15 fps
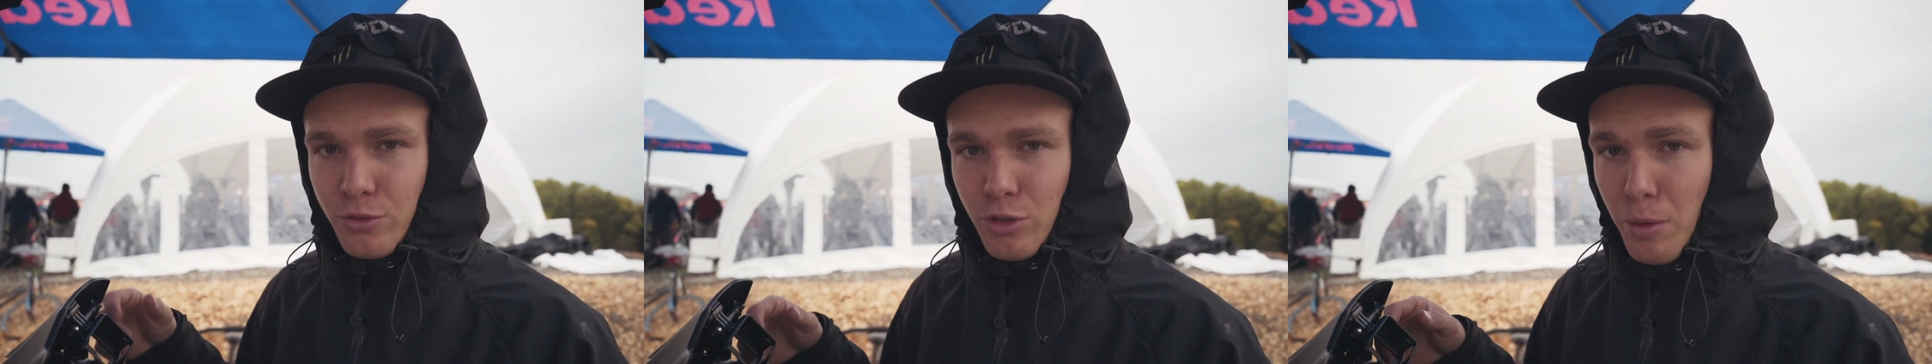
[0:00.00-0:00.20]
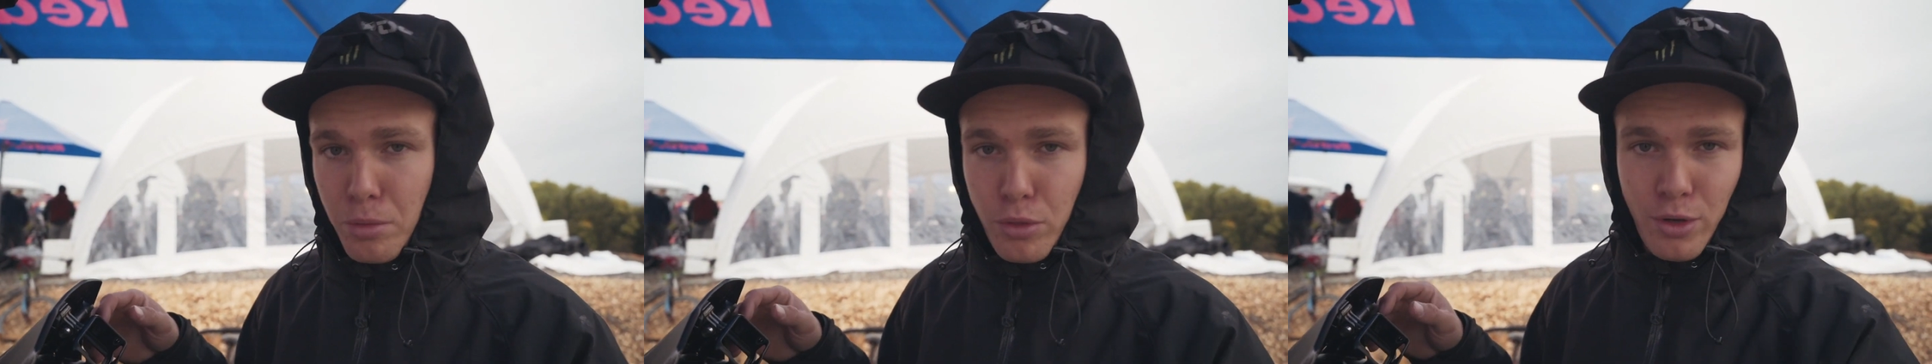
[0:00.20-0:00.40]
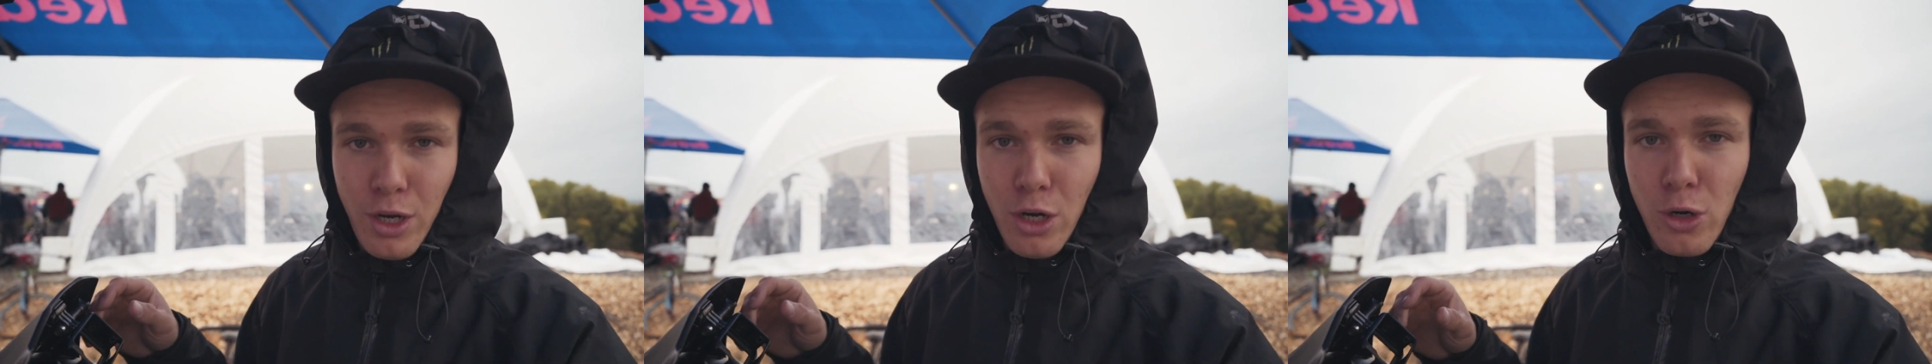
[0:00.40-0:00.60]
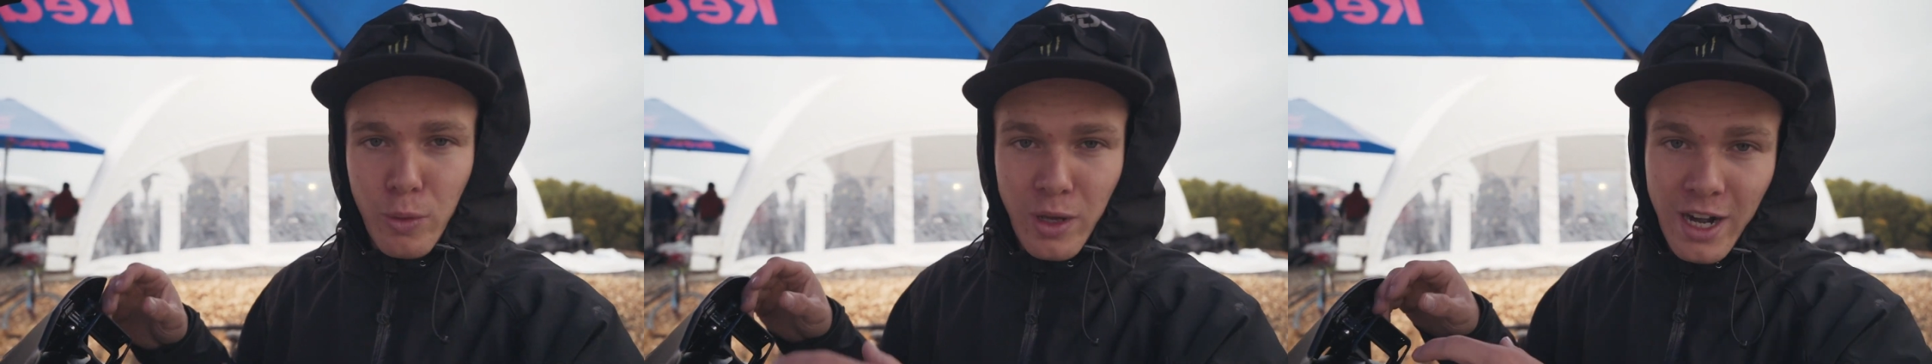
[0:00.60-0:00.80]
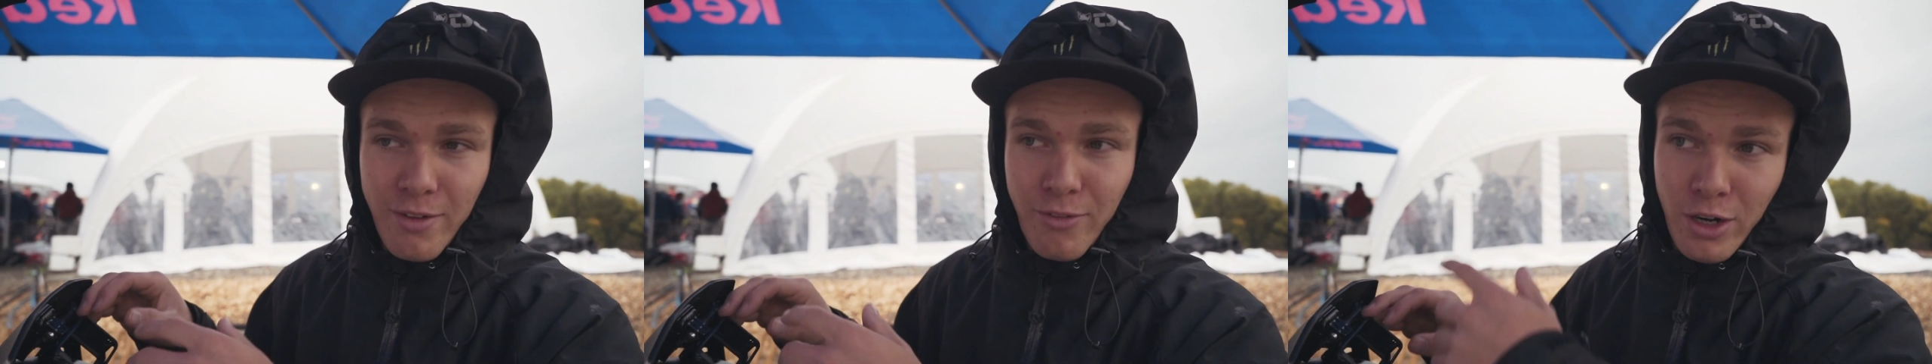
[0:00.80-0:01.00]
top three or
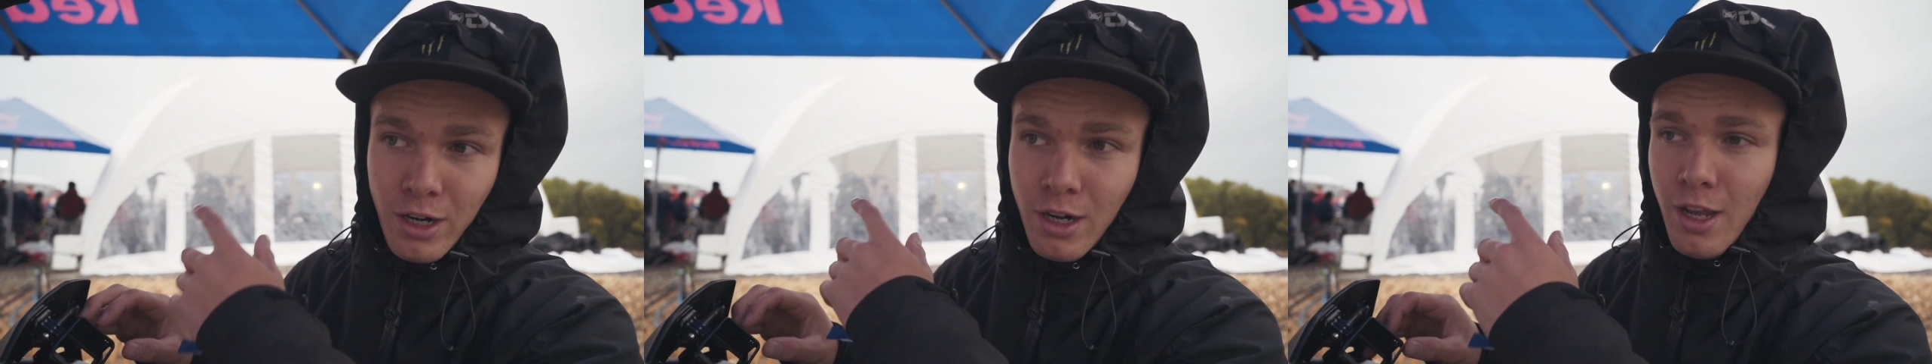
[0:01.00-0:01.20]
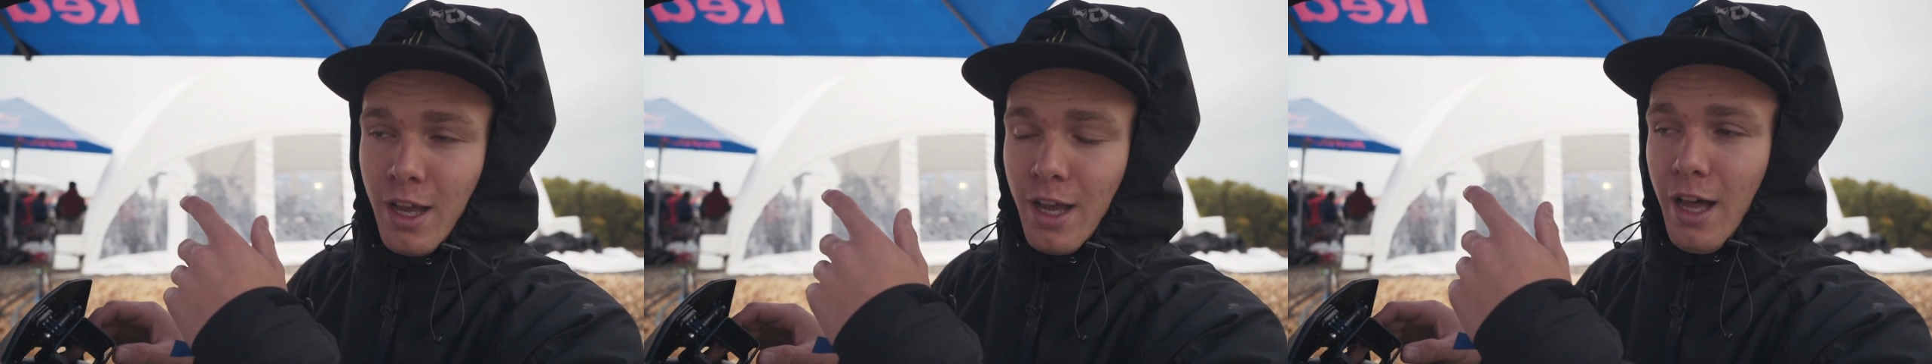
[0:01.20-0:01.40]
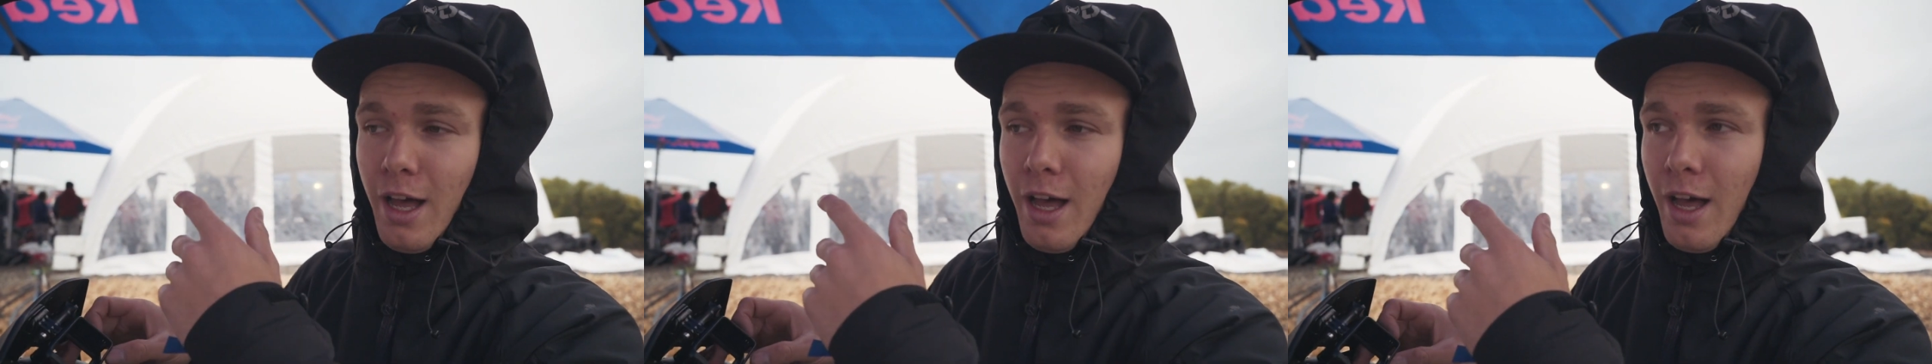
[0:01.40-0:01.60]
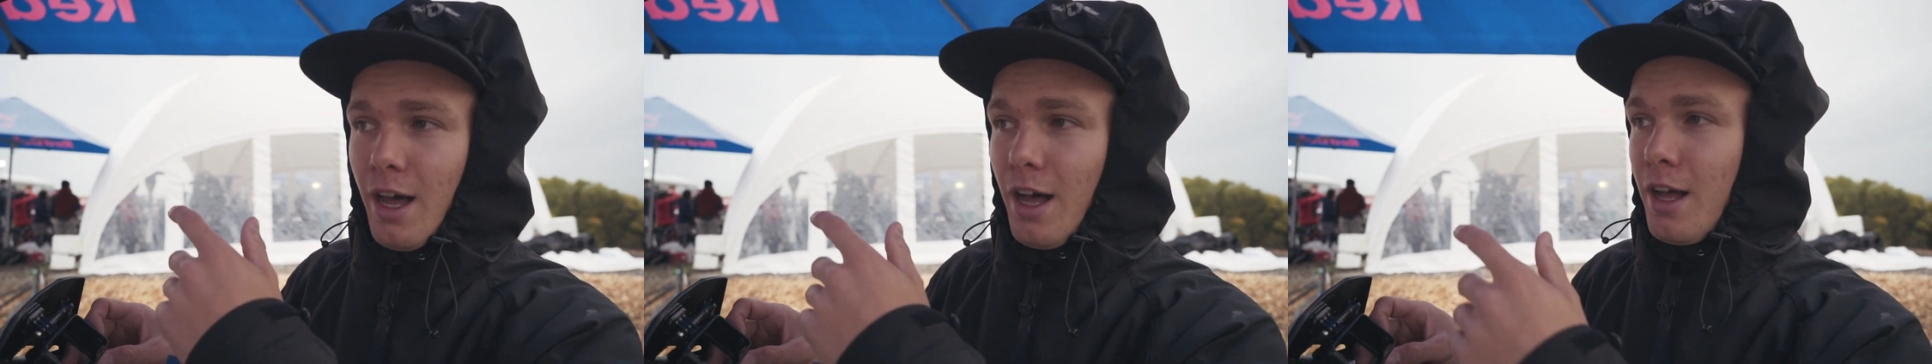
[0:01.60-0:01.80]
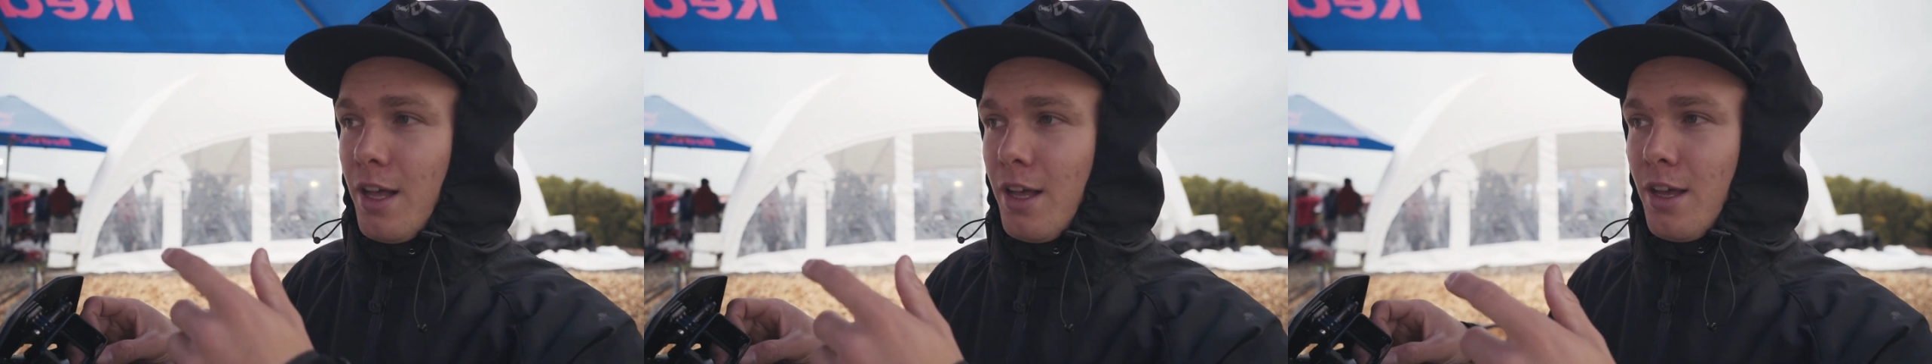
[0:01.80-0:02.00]
whatever, uh,